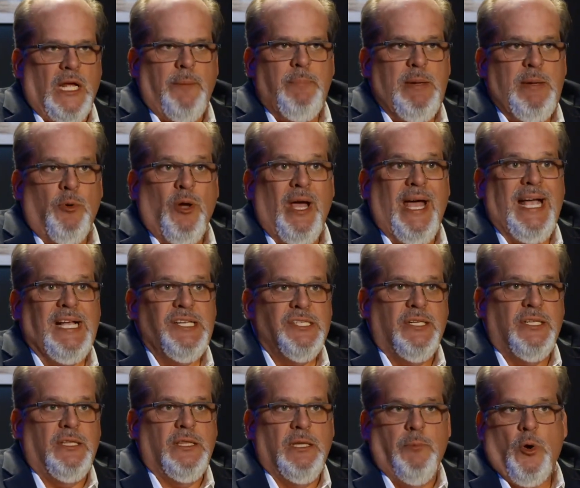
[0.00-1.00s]
A lot of people
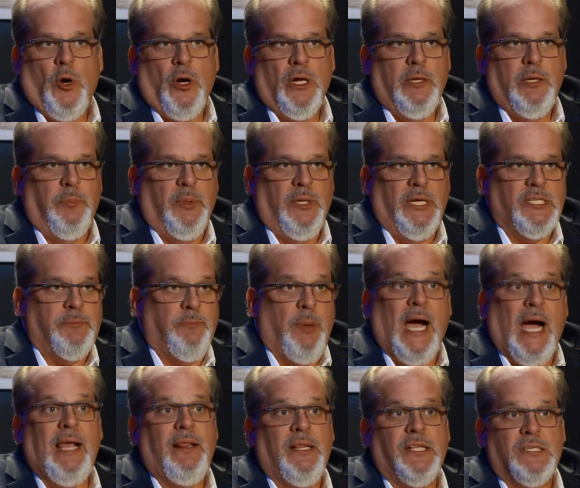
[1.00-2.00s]
exited the marketplace.
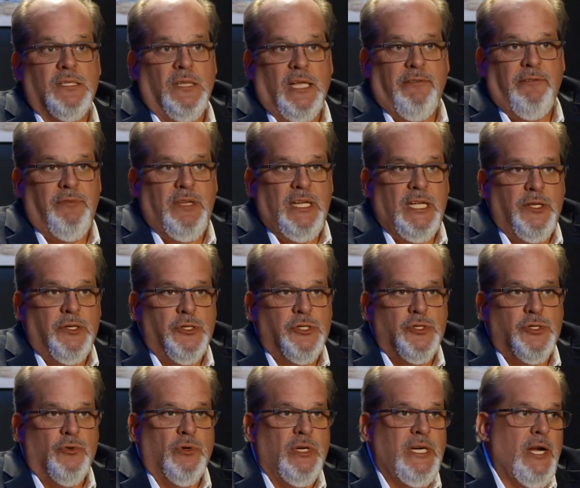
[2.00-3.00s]
Pilots left the
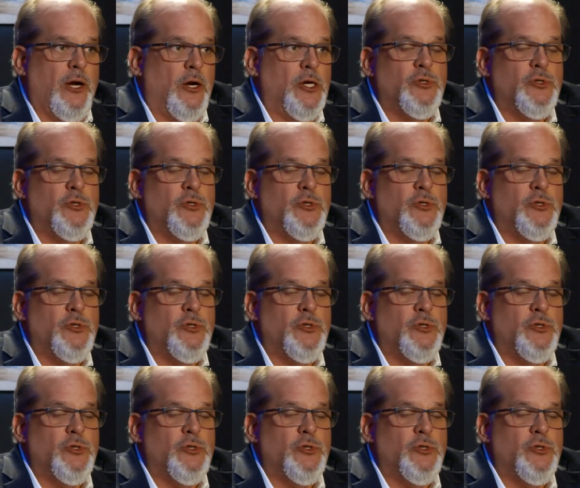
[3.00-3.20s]
industry,